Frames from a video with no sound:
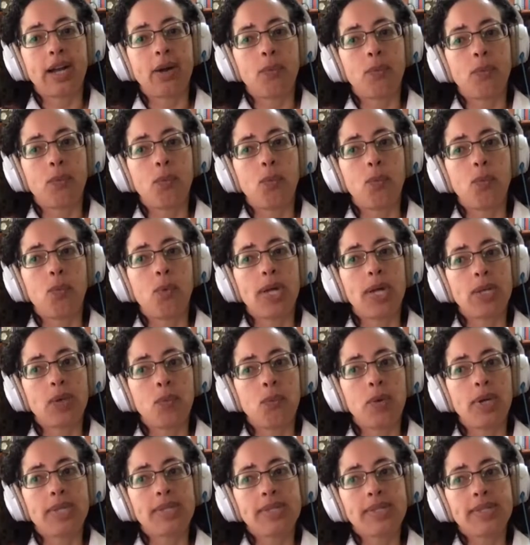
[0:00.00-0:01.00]

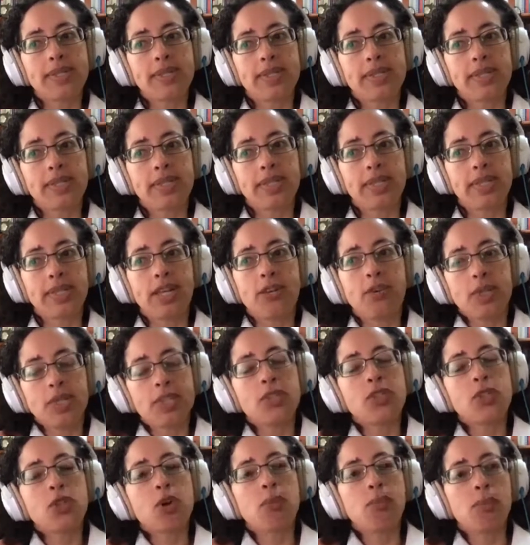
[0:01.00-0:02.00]
once there
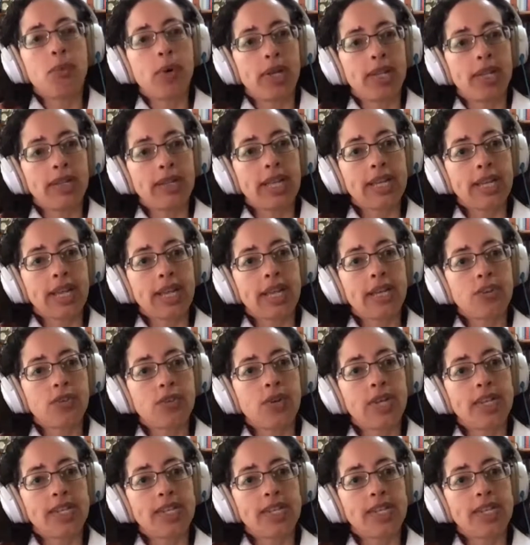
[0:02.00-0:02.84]
is someone that can